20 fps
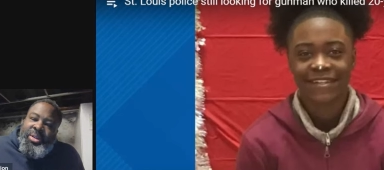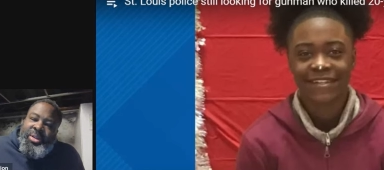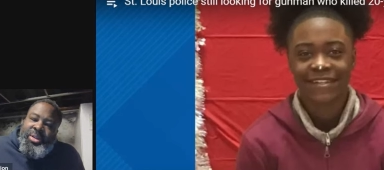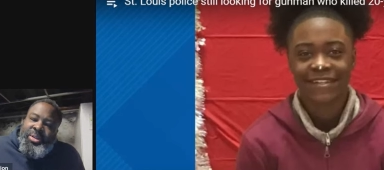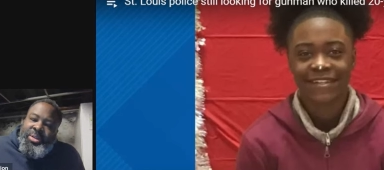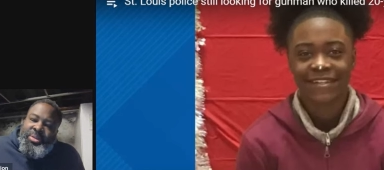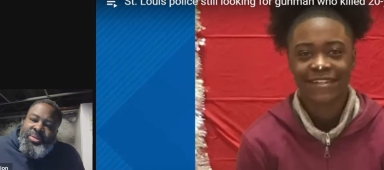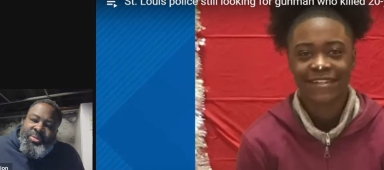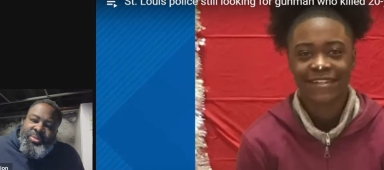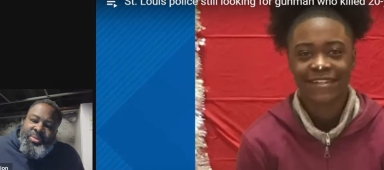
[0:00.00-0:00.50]

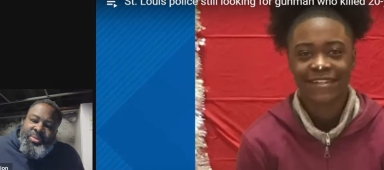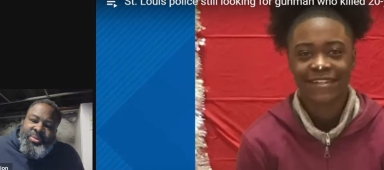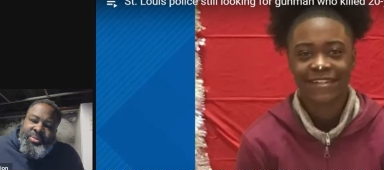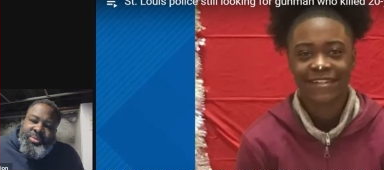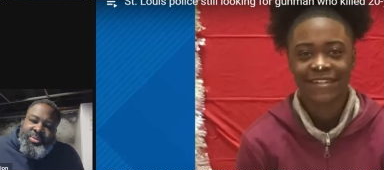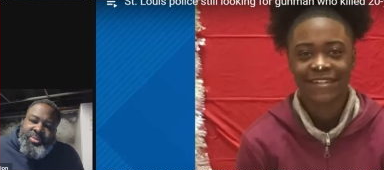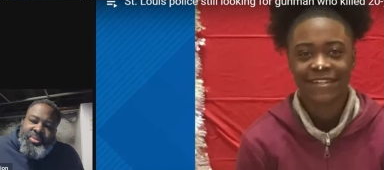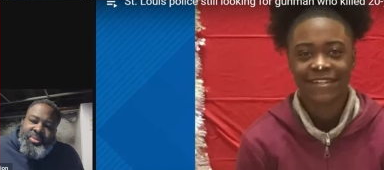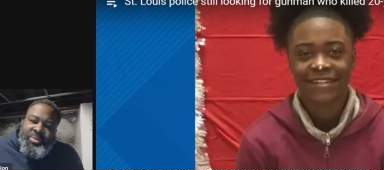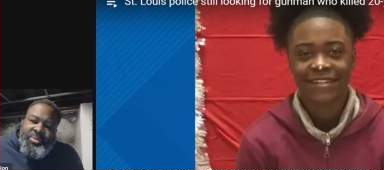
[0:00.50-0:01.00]

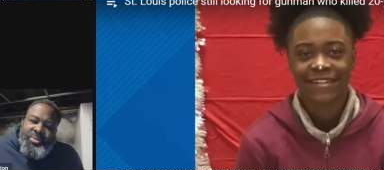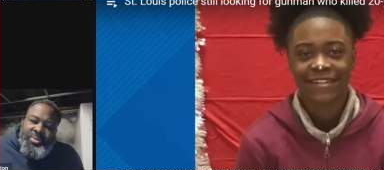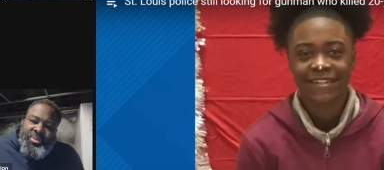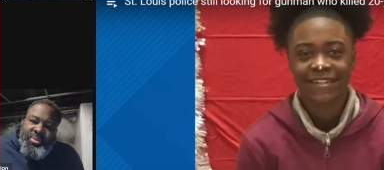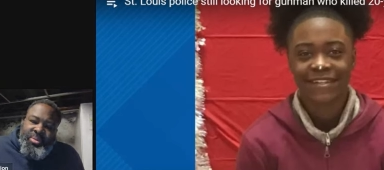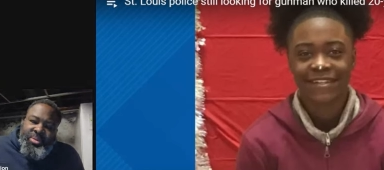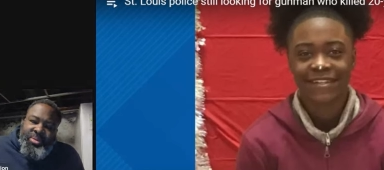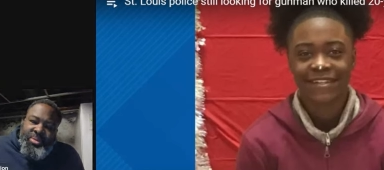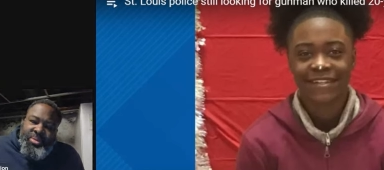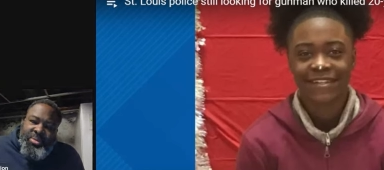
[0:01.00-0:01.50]

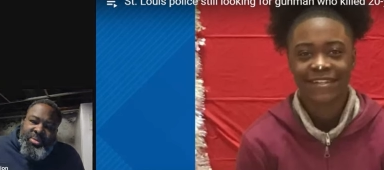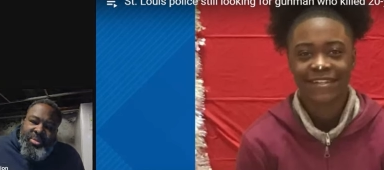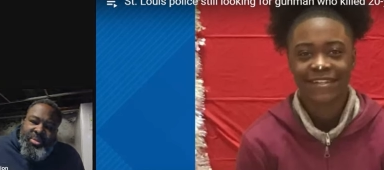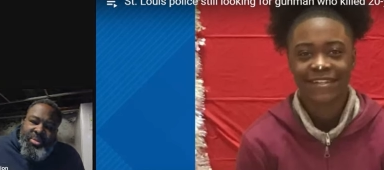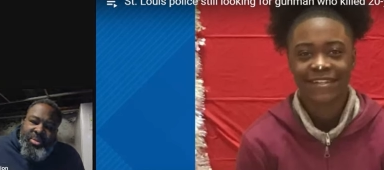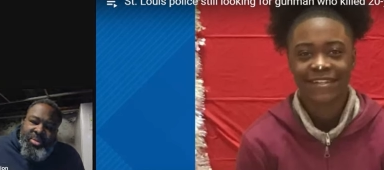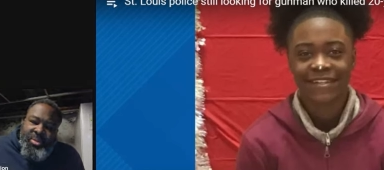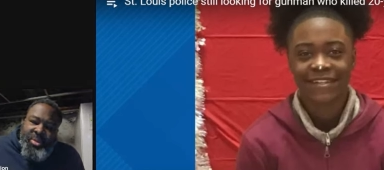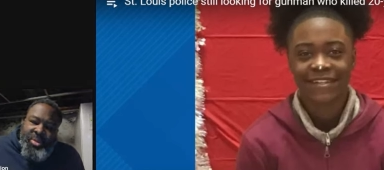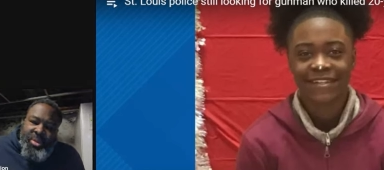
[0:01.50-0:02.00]

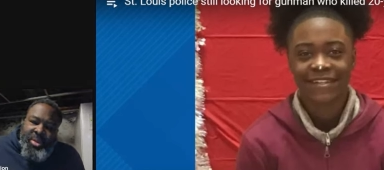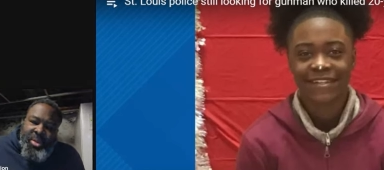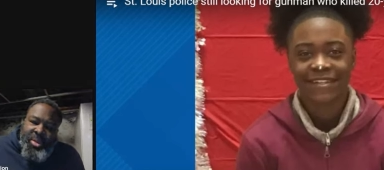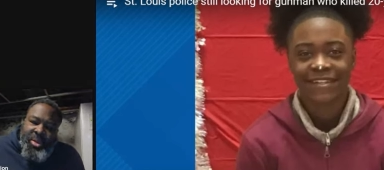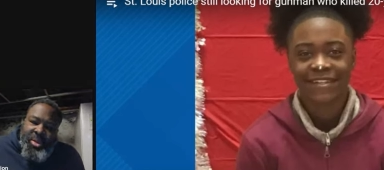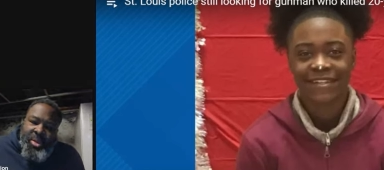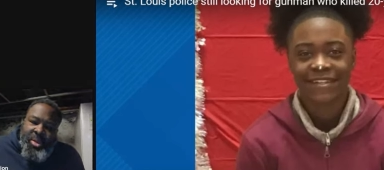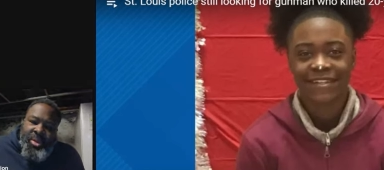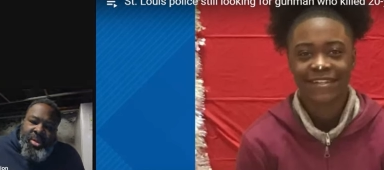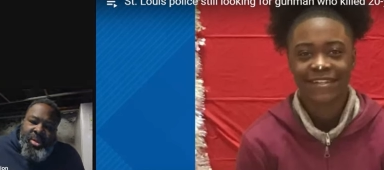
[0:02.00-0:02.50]

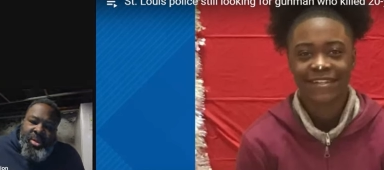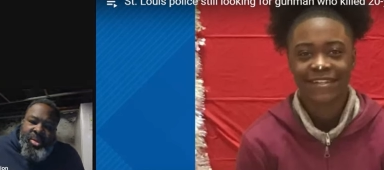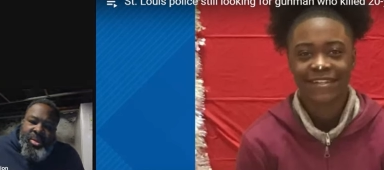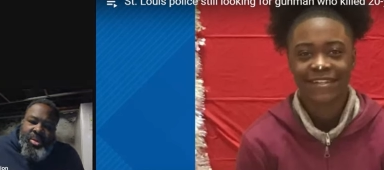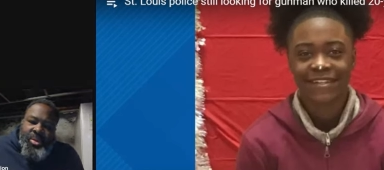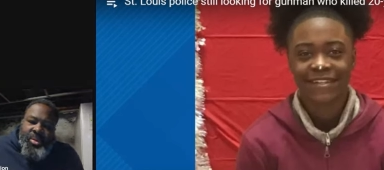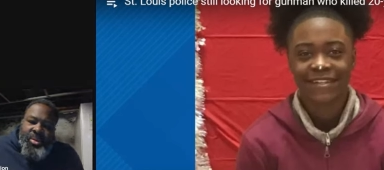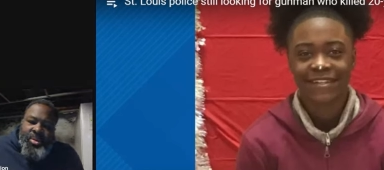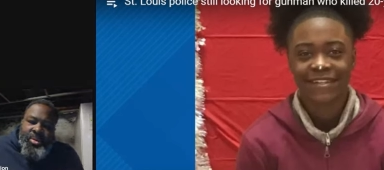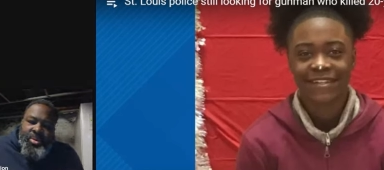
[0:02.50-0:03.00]

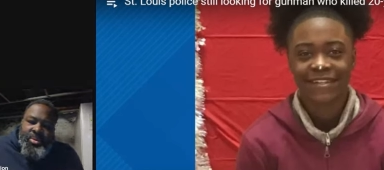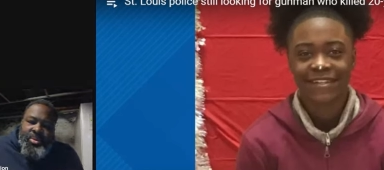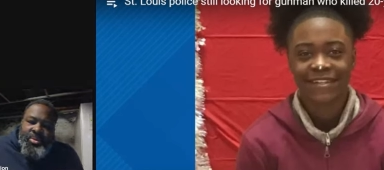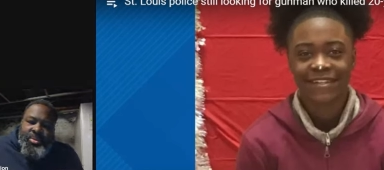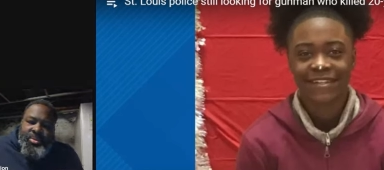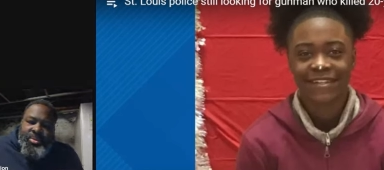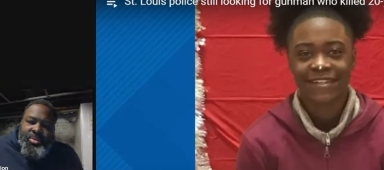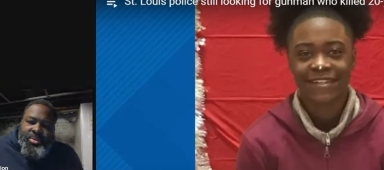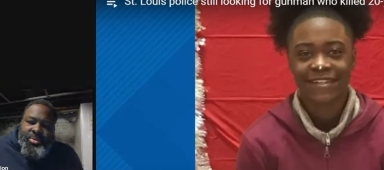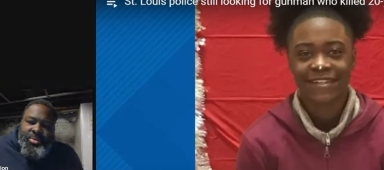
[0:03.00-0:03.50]

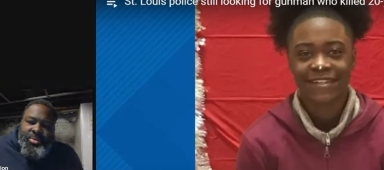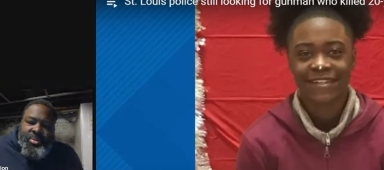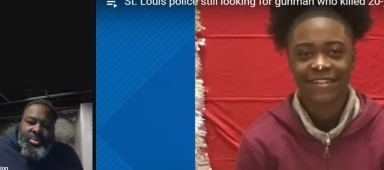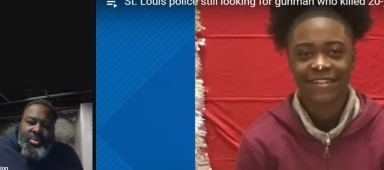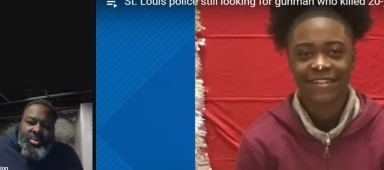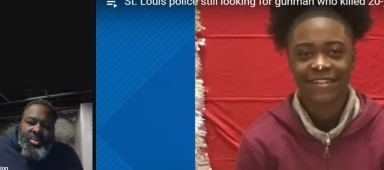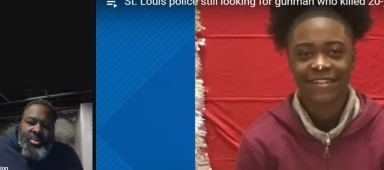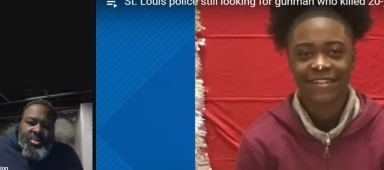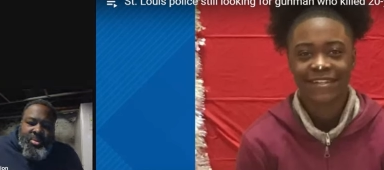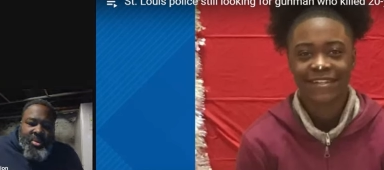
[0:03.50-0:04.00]

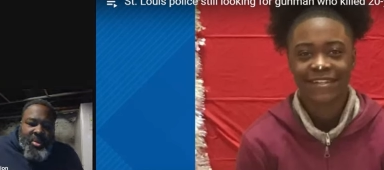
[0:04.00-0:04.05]
No one is speaking in this clip.